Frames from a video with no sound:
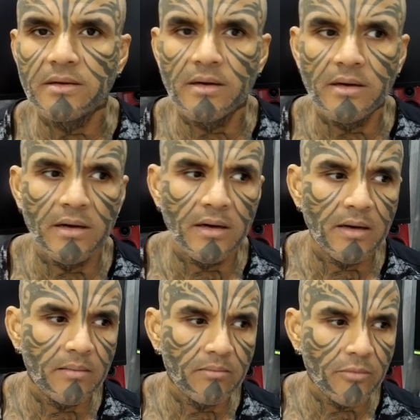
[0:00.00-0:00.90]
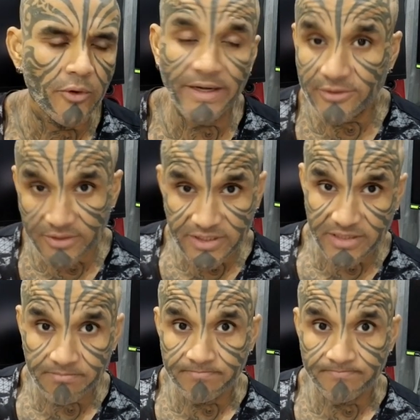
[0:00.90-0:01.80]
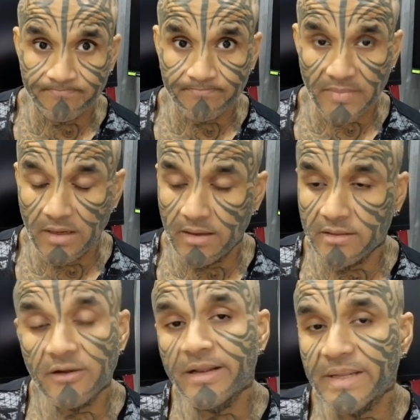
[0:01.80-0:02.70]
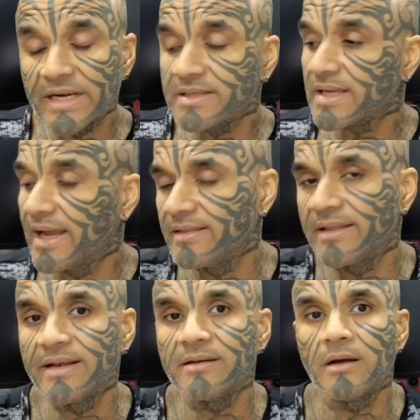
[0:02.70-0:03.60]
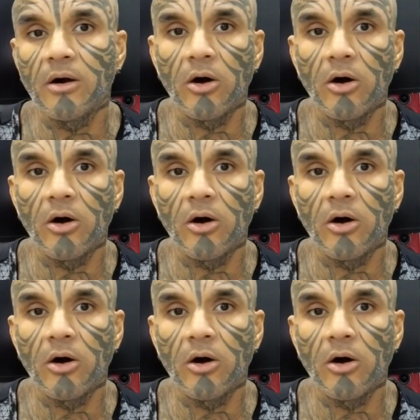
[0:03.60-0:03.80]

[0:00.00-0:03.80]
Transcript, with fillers: uh, going to the gym, uh, thirty minutes, and then